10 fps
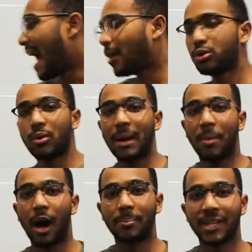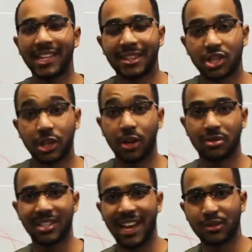how do I populate this
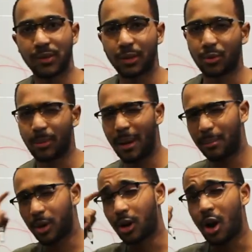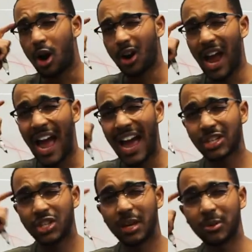clone's next field? Remember, our
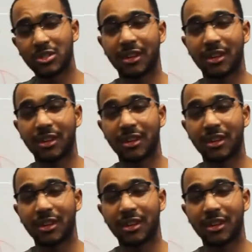hash table is